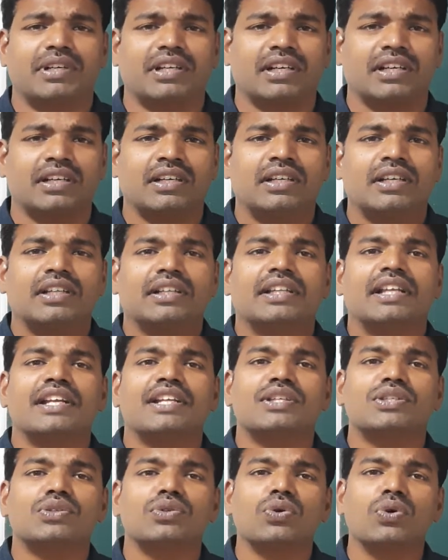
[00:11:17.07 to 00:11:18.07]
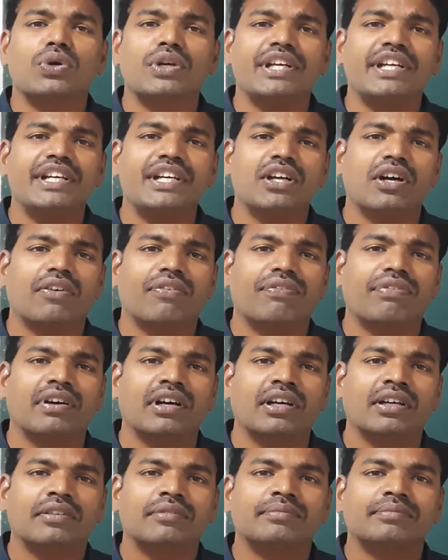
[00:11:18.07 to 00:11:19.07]
there is no need of
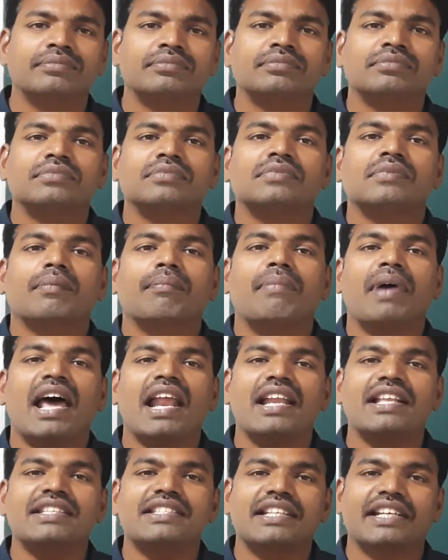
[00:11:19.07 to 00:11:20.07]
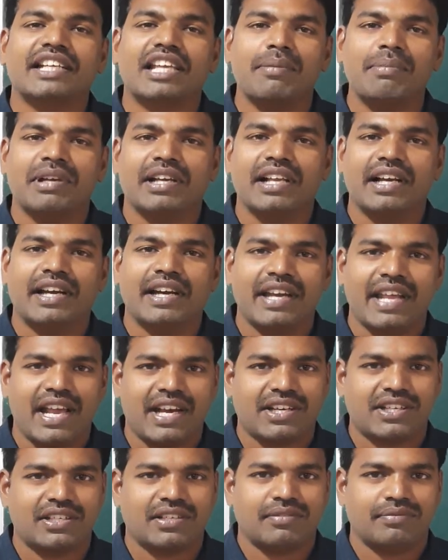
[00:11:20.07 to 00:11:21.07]
balanced chemical
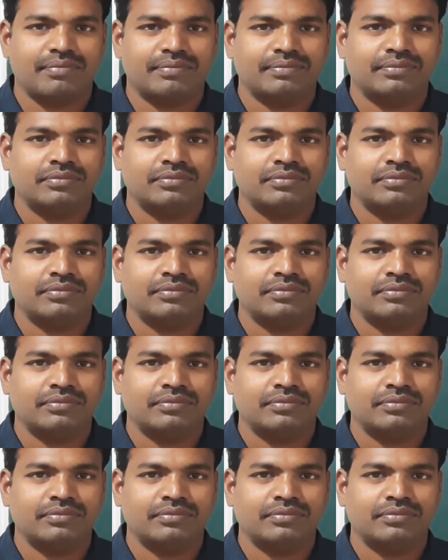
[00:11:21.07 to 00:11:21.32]
reaction.